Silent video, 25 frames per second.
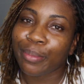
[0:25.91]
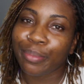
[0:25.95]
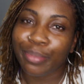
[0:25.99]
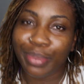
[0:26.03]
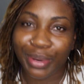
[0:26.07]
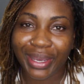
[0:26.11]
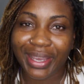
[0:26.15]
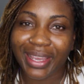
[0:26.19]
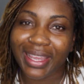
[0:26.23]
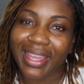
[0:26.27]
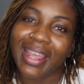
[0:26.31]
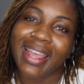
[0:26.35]

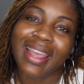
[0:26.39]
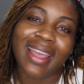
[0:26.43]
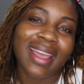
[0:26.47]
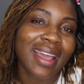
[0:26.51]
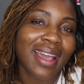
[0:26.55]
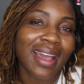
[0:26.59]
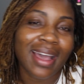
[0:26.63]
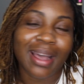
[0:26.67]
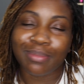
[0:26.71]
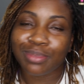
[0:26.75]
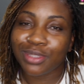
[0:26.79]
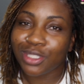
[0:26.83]
But
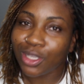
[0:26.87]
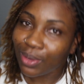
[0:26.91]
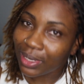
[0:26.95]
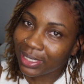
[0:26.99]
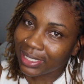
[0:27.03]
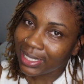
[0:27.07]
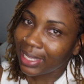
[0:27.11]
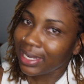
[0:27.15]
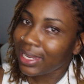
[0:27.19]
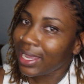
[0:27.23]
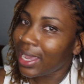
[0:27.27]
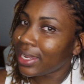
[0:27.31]
I'm so
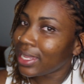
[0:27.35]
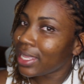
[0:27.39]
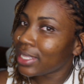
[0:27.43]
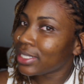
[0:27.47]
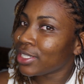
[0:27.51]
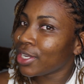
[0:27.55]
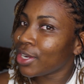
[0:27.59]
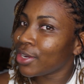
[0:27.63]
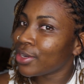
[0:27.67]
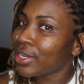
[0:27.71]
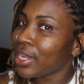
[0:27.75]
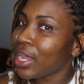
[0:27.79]
excited how they
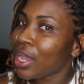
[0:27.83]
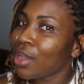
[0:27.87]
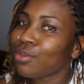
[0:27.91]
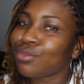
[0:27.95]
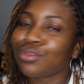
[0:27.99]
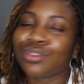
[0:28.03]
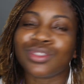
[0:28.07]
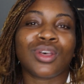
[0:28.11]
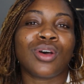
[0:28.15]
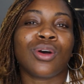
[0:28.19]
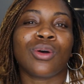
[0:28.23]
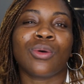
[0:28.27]
turned
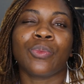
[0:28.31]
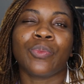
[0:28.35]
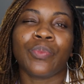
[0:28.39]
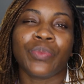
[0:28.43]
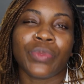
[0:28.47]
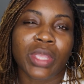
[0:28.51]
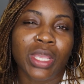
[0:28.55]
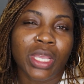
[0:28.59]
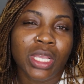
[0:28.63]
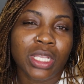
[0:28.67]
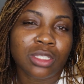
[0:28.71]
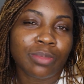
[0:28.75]
out. So
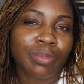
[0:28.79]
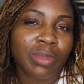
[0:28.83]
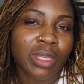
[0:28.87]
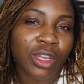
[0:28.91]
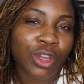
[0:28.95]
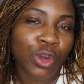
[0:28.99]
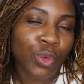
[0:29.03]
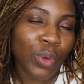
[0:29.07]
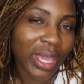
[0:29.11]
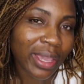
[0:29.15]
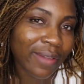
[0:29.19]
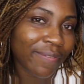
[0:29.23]
it's going to
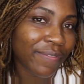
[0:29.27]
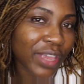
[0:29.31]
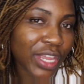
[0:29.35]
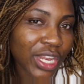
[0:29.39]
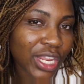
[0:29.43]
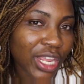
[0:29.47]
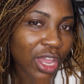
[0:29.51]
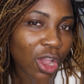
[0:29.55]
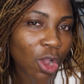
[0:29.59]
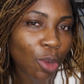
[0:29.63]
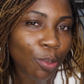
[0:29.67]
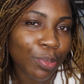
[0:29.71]
be a quick
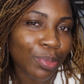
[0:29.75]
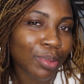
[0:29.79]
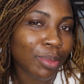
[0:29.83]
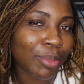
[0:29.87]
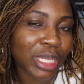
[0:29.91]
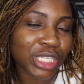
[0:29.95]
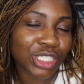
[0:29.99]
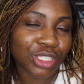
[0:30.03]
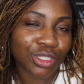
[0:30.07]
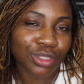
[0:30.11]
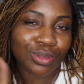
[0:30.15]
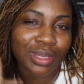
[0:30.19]
video, but
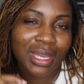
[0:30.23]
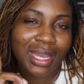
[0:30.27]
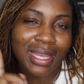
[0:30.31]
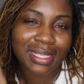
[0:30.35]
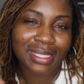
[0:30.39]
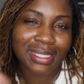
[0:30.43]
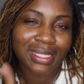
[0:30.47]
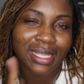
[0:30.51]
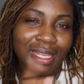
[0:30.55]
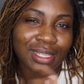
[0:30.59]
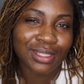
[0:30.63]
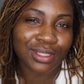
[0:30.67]
make sure you
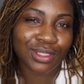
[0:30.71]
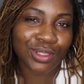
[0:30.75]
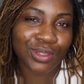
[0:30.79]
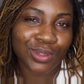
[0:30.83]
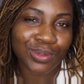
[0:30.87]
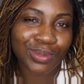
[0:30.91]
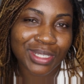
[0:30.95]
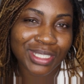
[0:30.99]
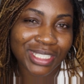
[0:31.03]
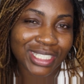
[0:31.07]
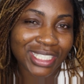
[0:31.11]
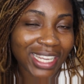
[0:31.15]
guys stay
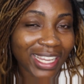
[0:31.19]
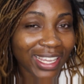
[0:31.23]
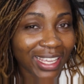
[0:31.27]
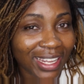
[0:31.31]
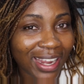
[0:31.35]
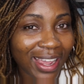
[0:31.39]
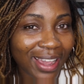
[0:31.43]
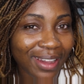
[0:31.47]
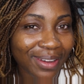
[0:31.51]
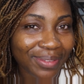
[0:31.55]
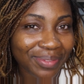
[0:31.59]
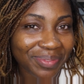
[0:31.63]
tuned and check
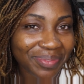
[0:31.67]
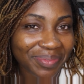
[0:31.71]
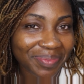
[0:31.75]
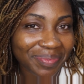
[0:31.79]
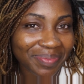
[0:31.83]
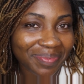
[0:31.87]
it out.